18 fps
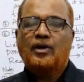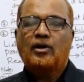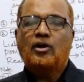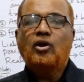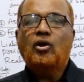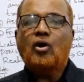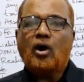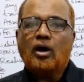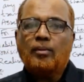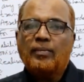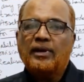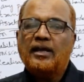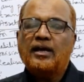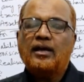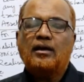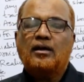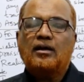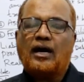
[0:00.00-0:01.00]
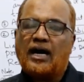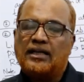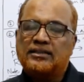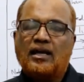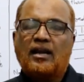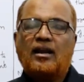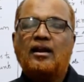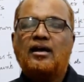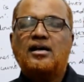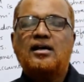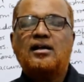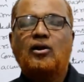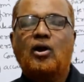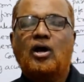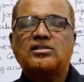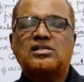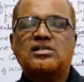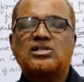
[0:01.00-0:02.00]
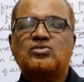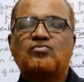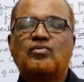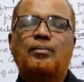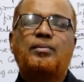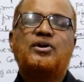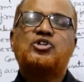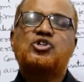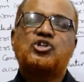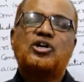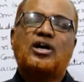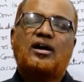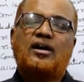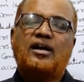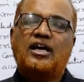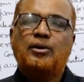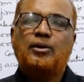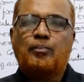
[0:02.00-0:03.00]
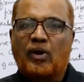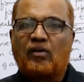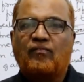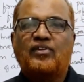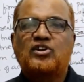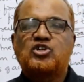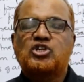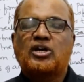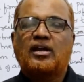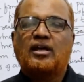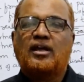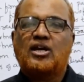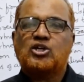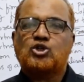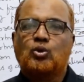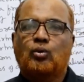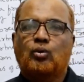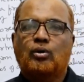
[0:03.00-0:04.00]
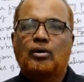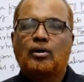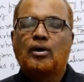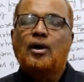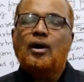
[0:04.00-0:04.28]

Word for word: Normally, other uh, losses will be shared in profit sharing ratio,